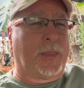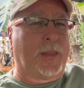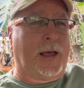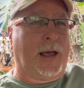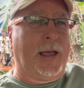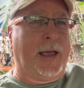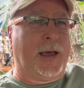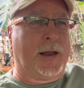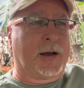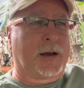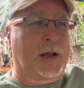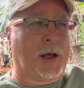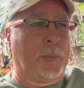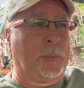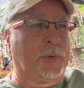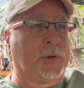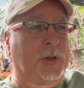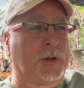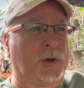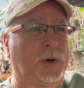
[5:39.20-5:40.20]
I had a
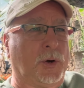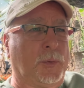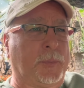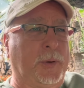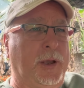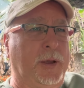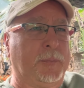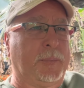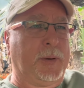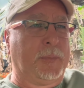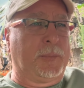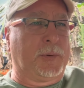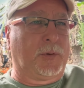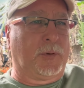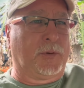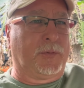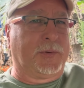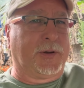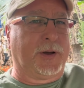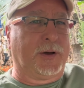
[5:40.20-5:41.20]
couple of the European people
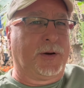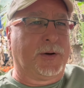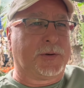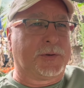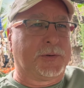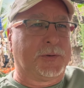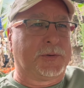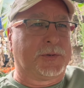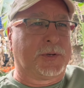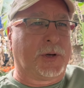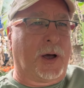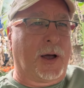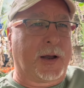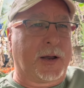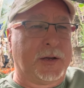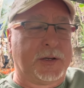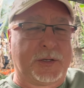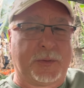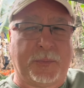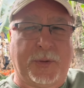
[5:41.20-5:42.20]
over here
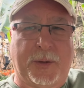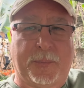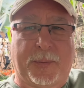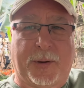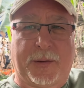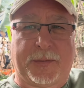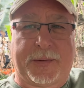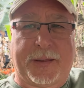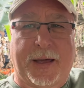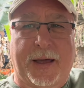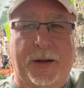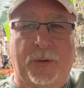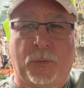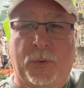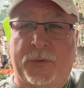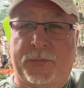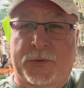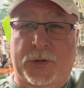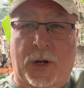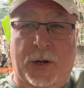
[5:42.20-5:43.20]
talking to me about that.
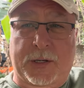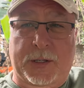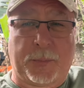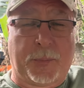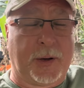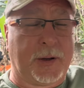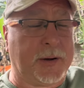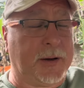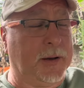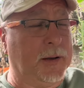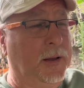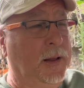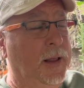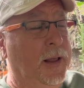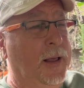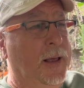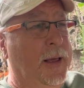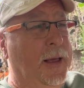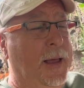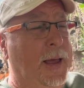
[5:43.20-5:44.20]
We've talked about it.
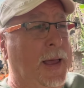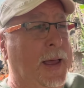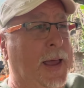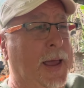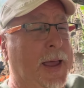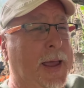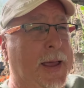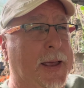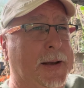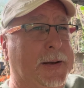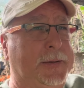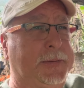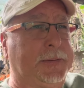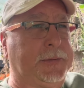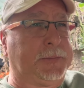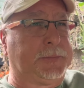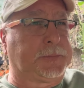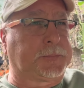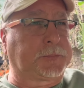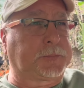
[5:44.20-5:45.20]
And
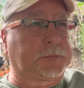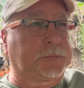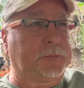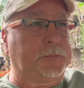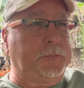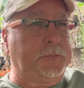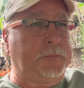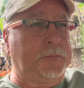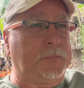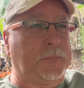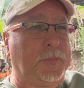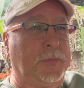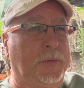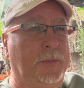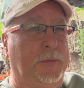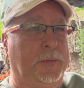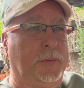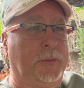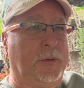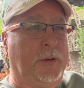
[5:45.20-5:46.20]

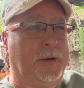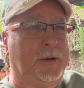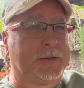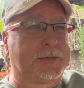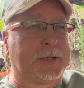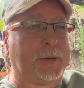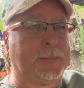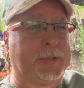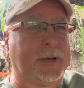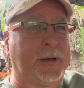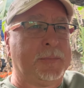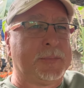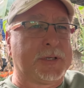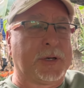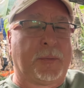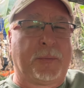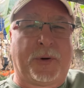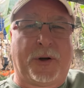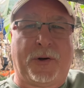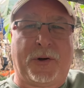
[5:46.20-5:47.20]
sometimes
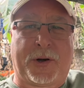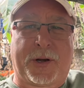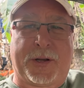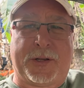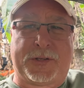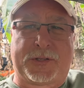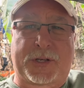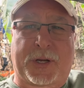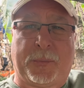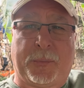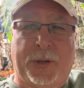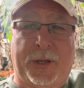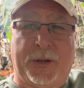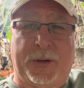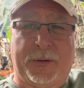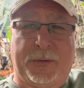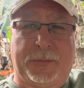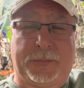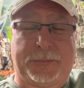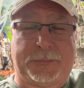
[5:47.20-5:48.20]
Americans can
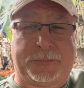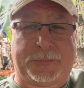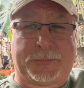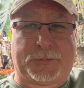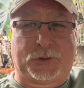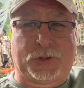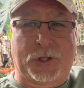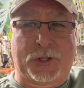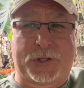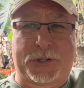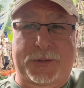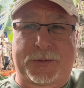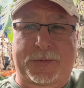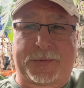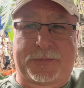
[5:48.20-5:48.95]
be just